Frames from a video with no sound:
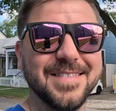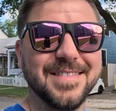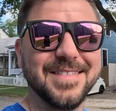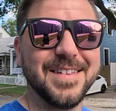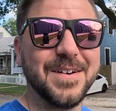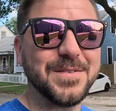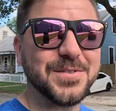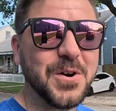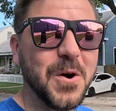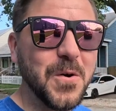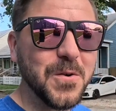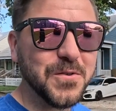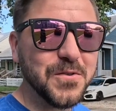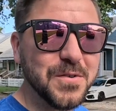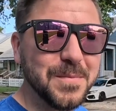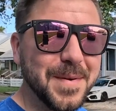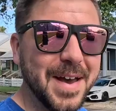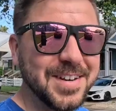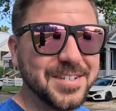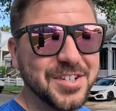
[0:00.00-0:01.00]
Now, it's hard to
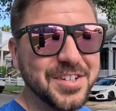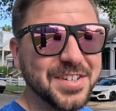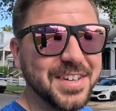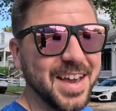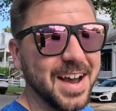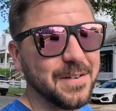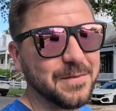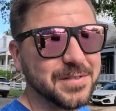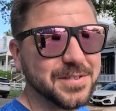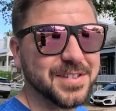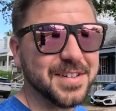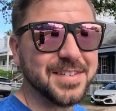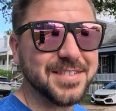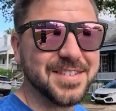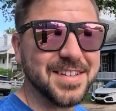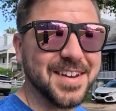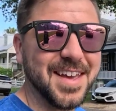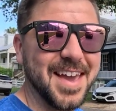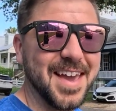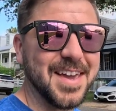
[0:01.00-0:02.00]
imagine Galveston
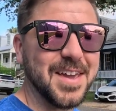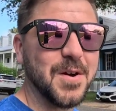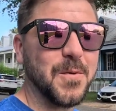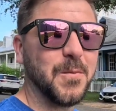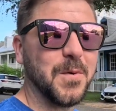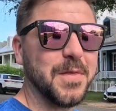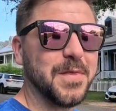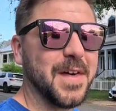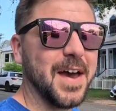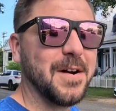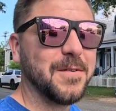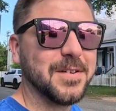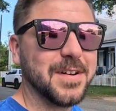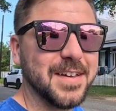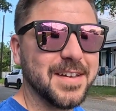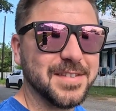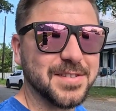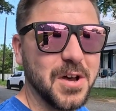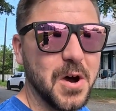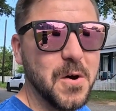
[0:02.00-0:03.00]
today without
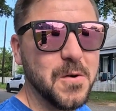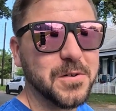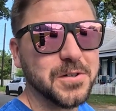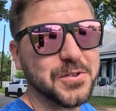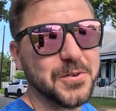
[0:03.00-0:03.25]
its oak